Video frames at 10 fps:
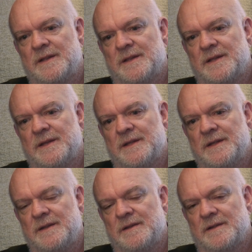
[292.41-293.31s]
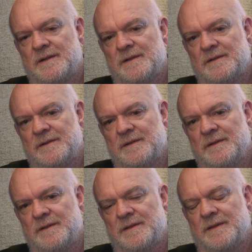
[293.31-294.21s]
the
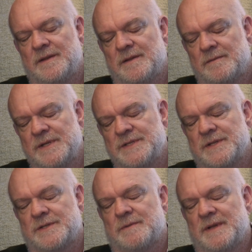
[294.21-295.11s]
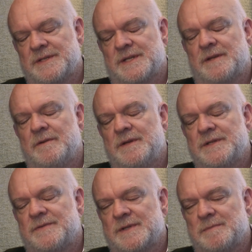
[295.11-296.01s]
research around the security of
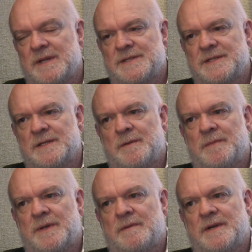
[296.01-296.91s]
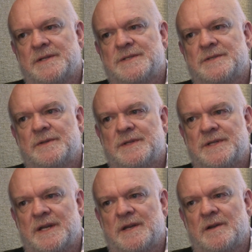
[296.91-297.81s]
Sphinx Plus is a lot better understood. The
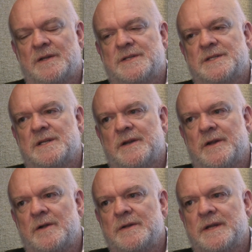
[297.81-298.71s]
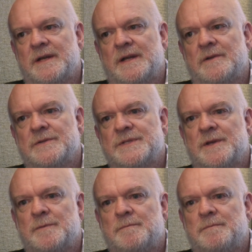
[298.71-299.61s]
technology is a lot older. And
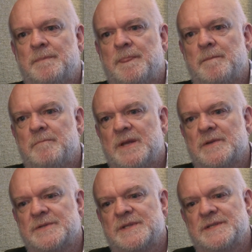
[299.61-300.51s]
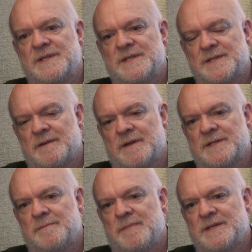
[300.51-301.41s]
also, because these things are
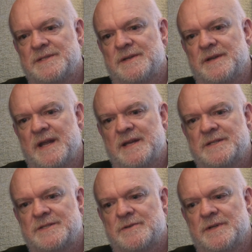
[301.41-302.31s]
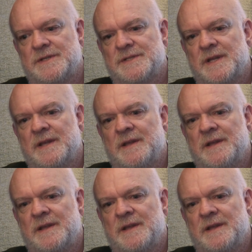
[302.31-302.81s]
actually based on hash trees,